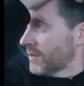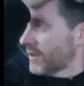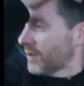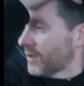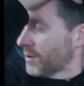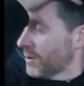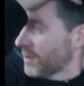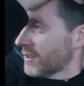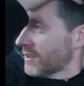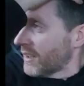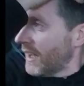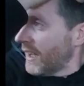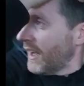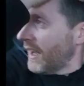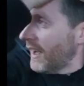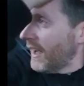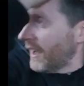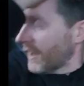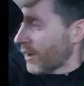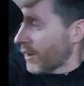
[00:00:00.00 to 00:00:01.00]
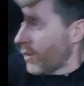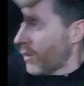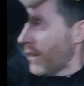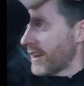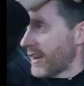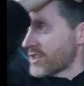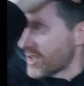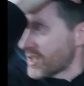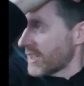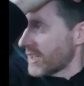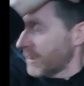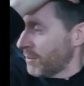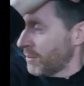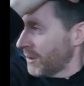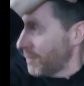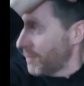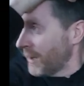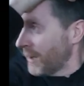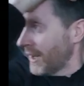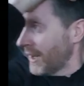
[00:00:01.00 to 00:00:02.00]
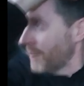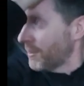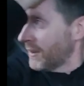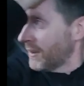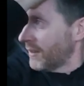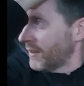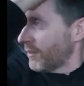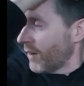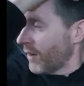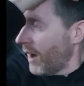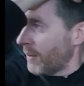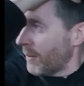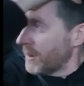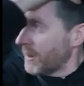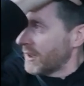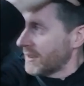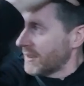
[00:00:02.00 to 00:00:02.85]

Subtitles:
there was questionable people robbing